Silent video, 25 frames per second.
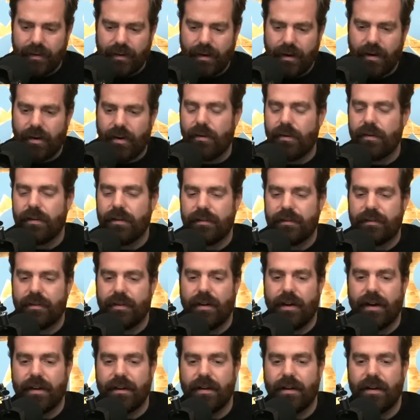Oh,
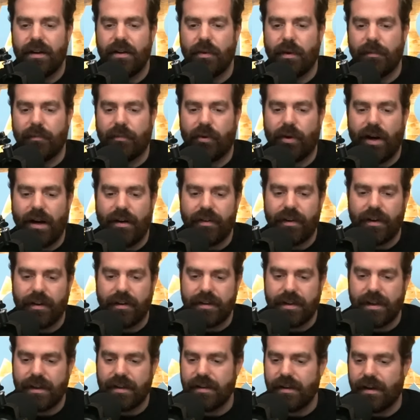sorry. I thought he went private on
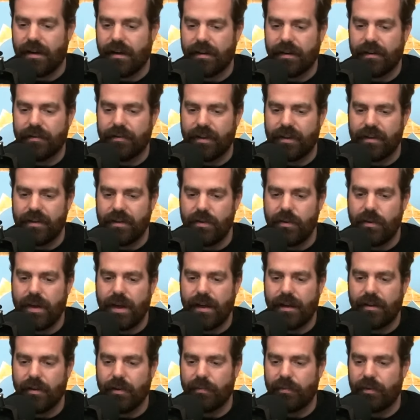TikTok. I was like, you
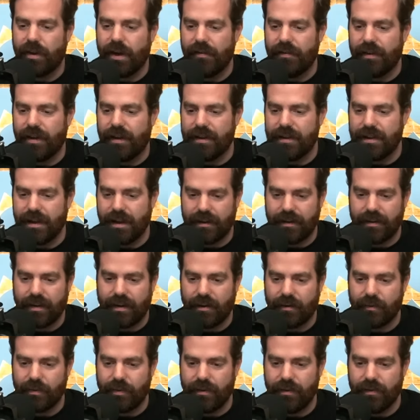can't go private on
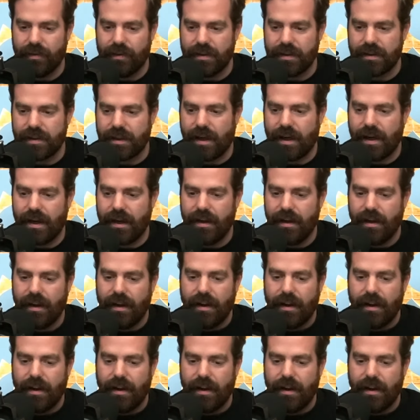TikTok when you're this guy.